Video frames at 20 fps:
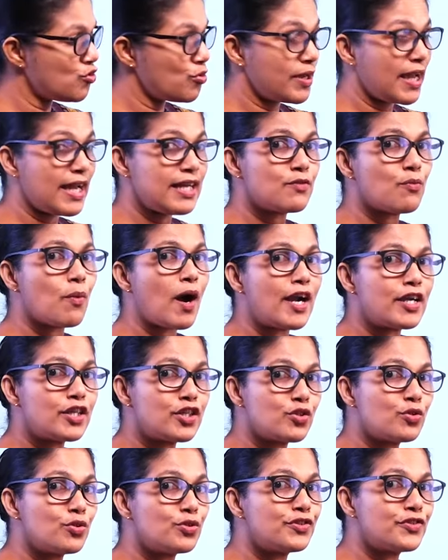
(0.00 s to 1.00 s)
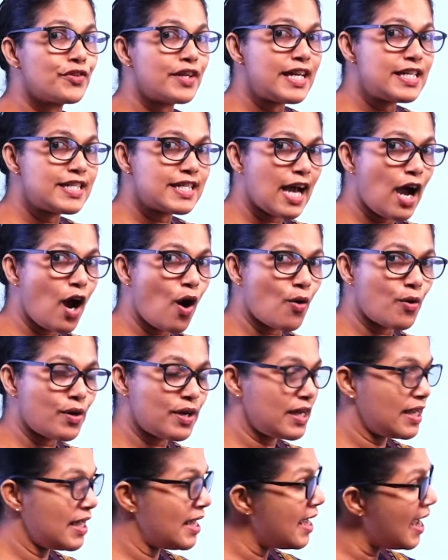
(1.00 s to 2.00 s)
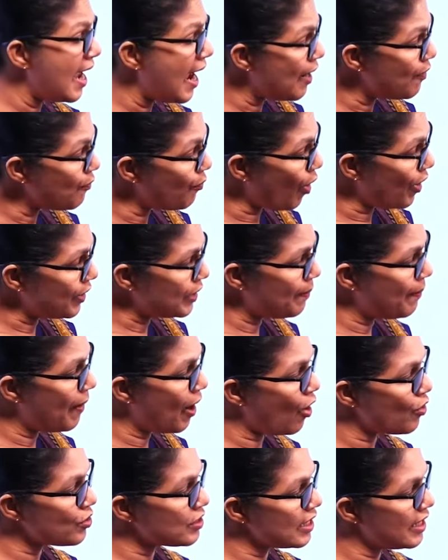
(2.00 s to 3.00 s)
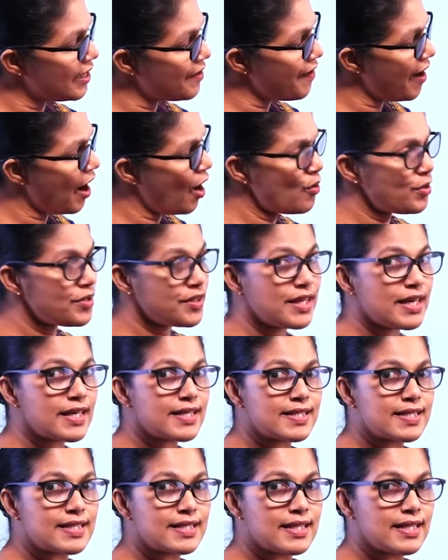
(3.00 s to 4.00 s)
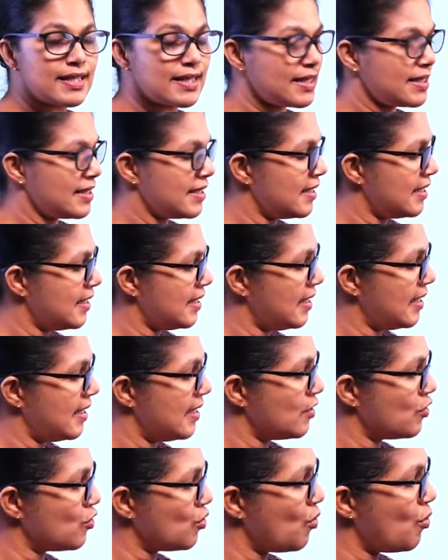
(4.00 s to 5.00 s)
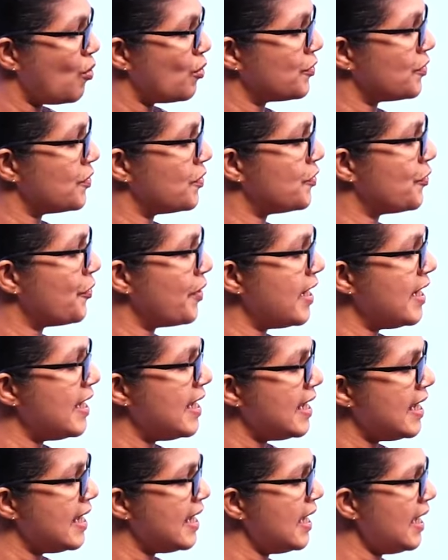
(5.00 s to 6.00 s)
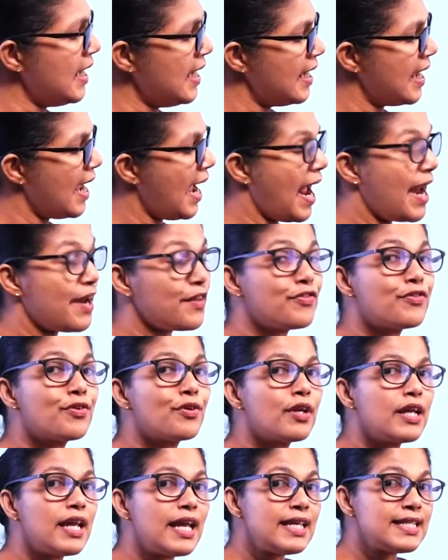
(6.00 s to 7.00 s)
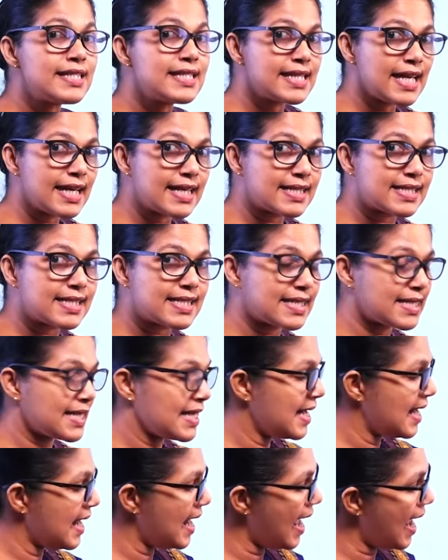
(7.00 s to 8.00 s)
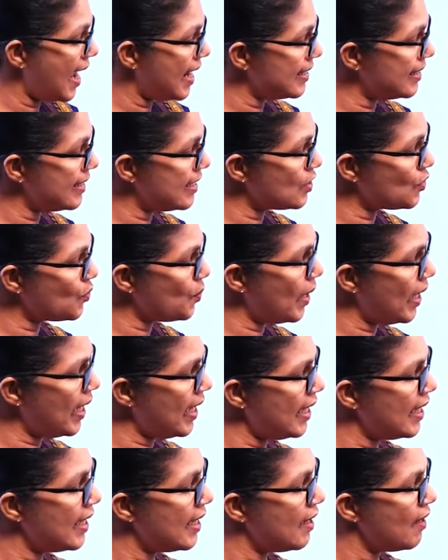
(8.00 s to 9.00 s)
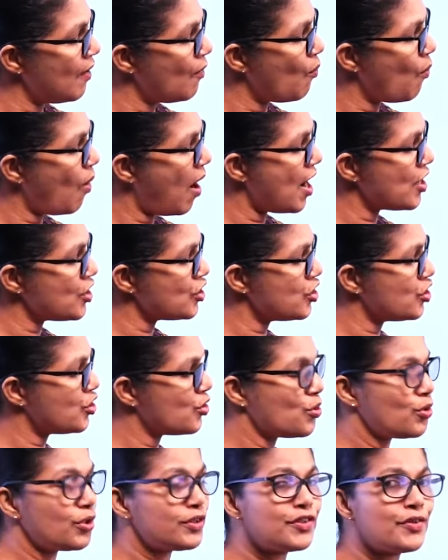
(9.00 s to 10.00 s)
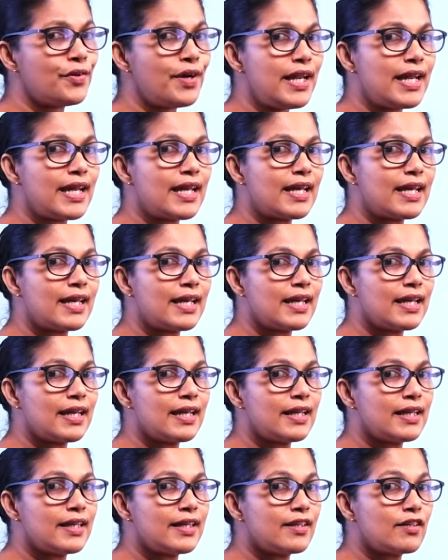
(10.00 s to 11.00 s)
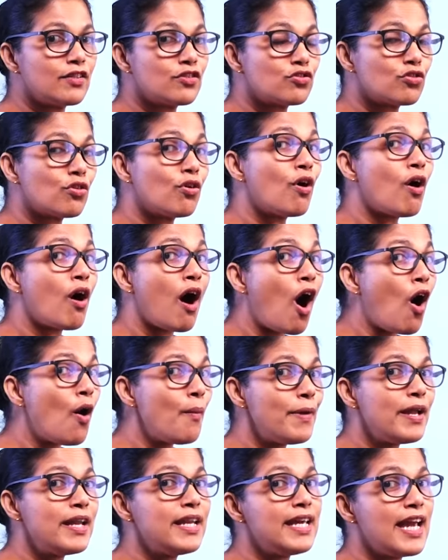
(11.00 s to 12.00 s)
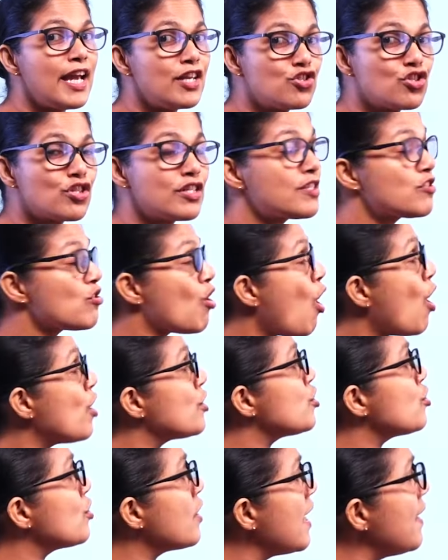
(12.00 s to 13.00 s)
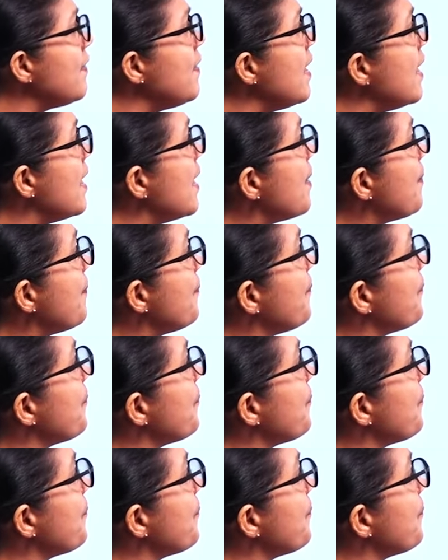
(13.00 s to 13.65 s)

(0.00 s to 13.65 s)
you get 1, 2, 3 down. And what about around this? So 3 and 3, 6. And this way, 1, 2, 3. So how many edges all together?